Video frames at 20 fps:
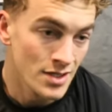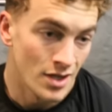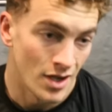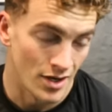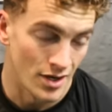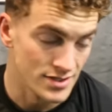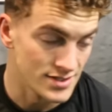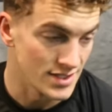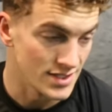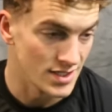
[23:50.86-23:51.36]

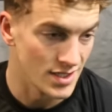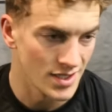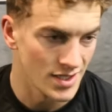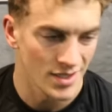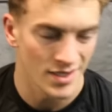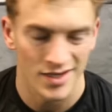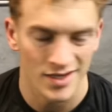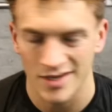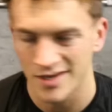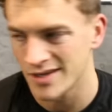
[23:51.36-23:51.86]
honestly,
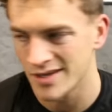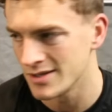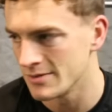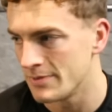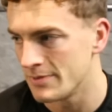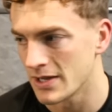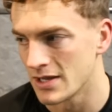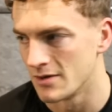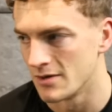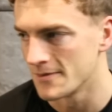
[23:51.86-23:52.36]
you
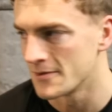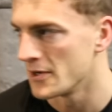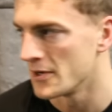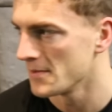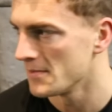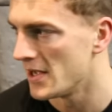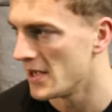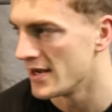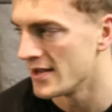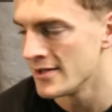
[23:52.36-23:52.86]
pick it up
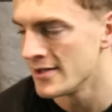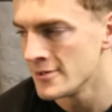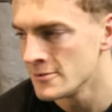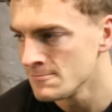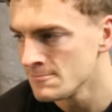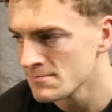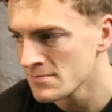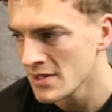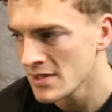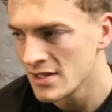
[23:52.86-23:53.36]
quick, man.
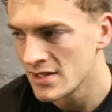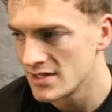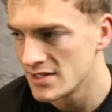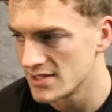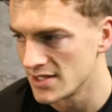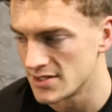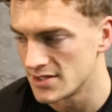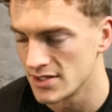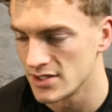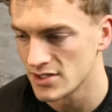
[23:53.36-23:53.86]

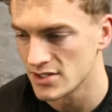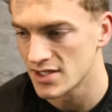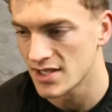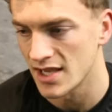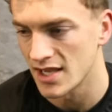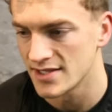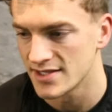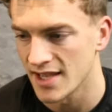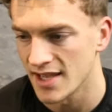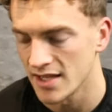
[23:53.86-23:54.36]
It's literally just a
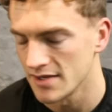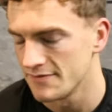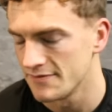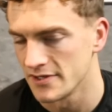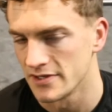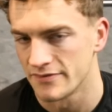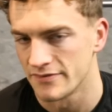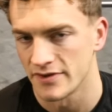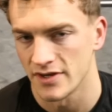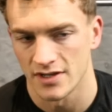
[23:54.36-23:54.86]
case of getting a
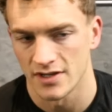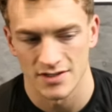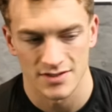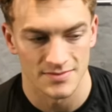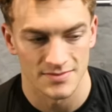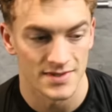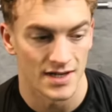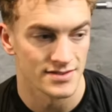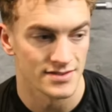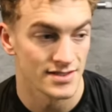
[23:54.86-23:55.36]
feel for it, and
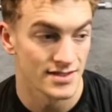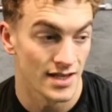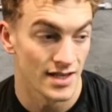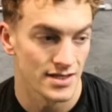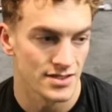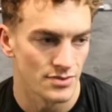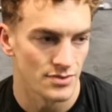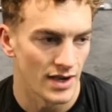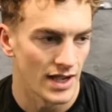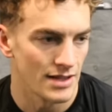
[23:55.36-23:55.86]
sometimes it
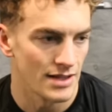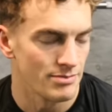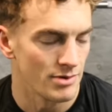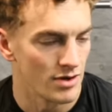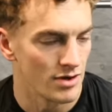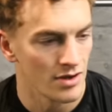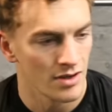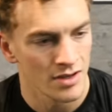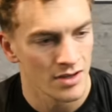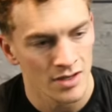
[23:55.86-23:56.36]
takes a while,
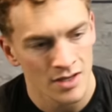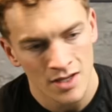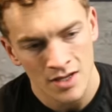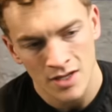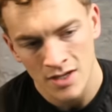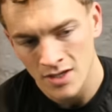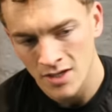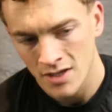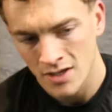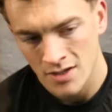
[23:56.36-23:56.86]
but,
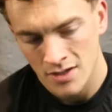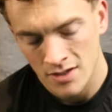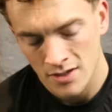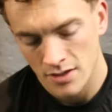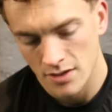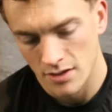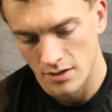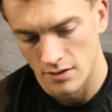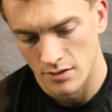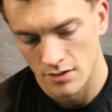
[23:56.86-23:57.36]

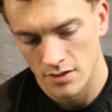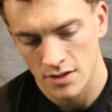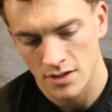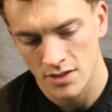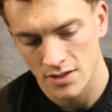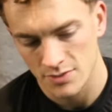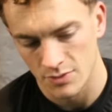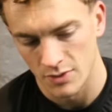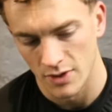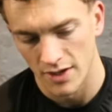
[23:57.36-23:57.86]
you know,
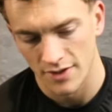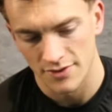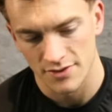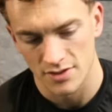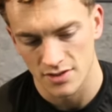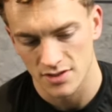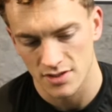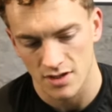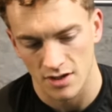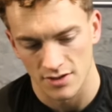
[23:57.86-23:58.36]
it's worth
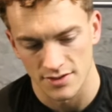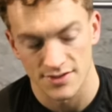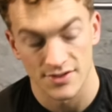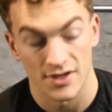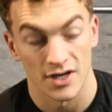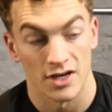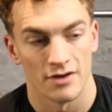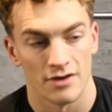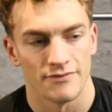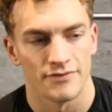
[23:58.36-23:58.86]
just
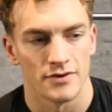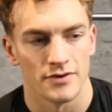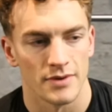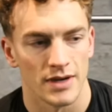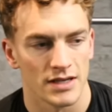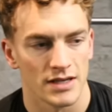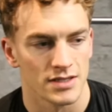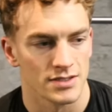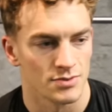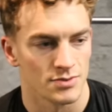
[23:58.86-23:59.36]
concentrating on for a
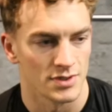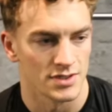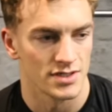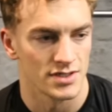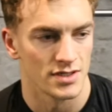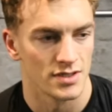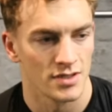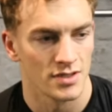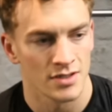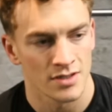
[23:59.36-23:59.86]
while, because
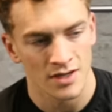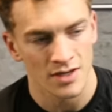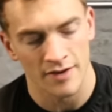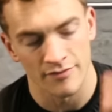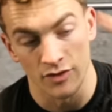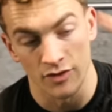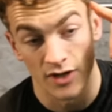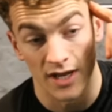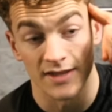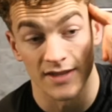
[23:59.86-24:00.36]
once you
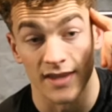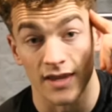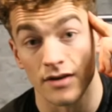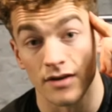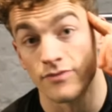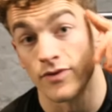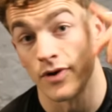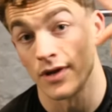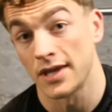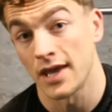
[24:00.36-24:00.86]
have a good idea
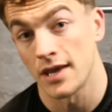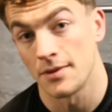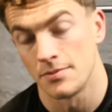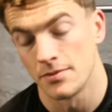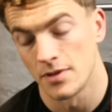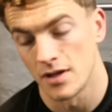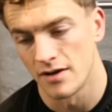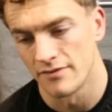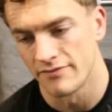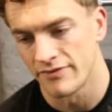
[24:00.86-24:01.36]
of what you're
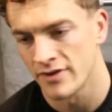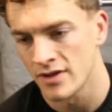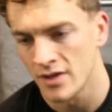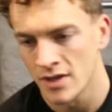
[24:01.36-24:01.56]
capable of,